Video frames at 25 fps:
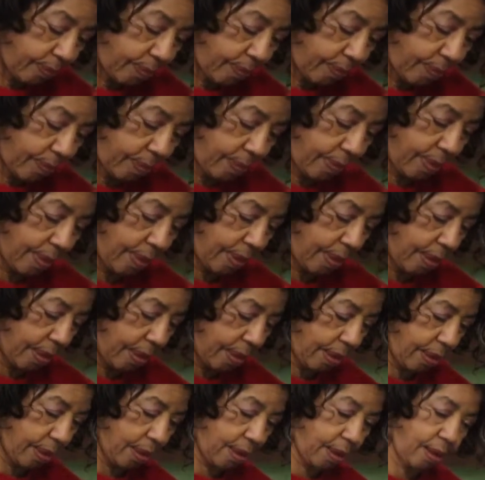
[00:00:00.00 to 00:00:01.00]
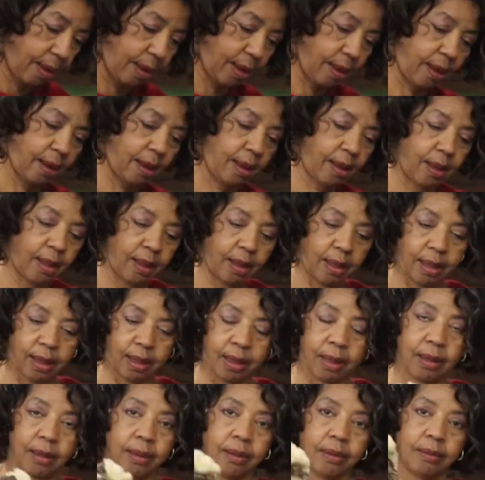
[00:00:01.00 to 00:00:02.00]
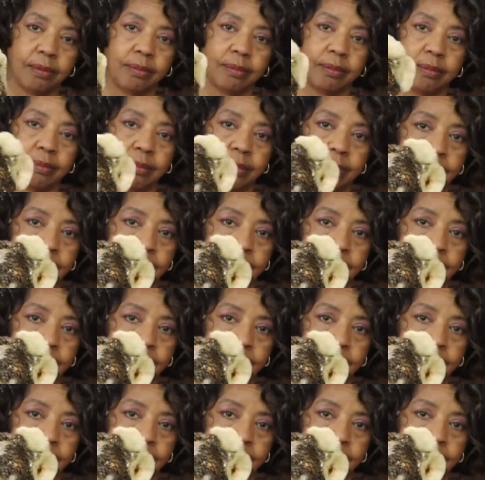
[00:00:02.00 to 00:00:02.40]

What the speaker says: (silence)